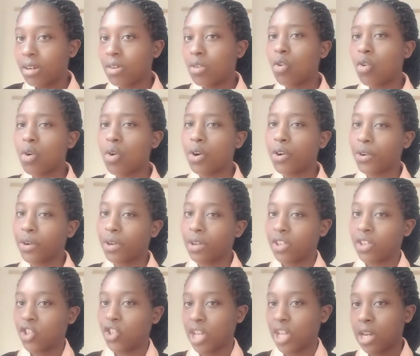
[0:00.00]
or
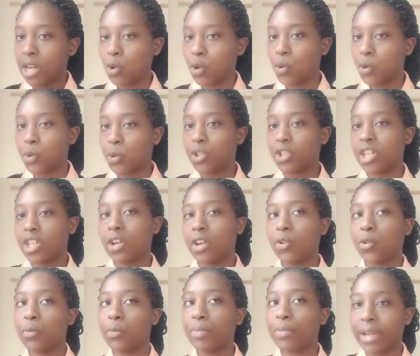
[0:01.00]

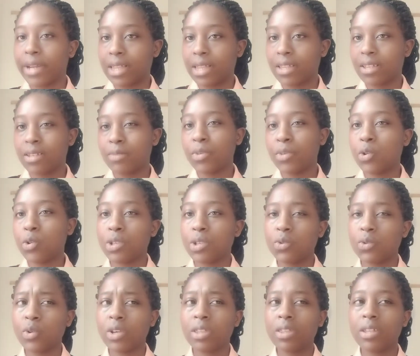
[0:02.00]
shallow breaths, because
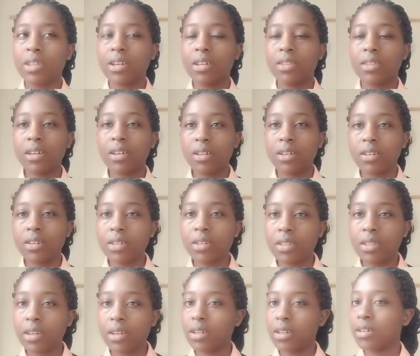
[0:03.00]
when they
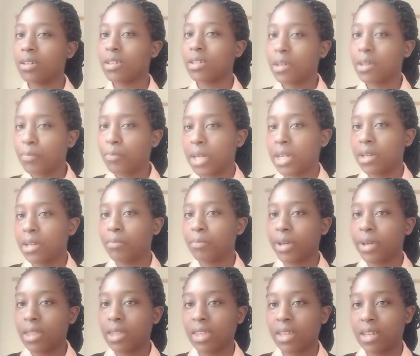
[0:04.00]
deeply
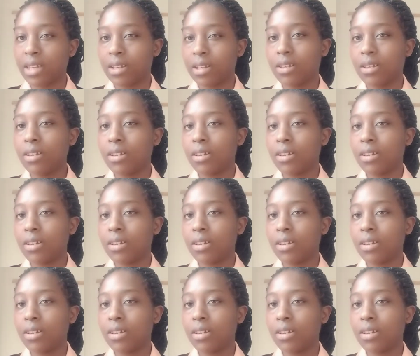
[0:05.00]
breathe in,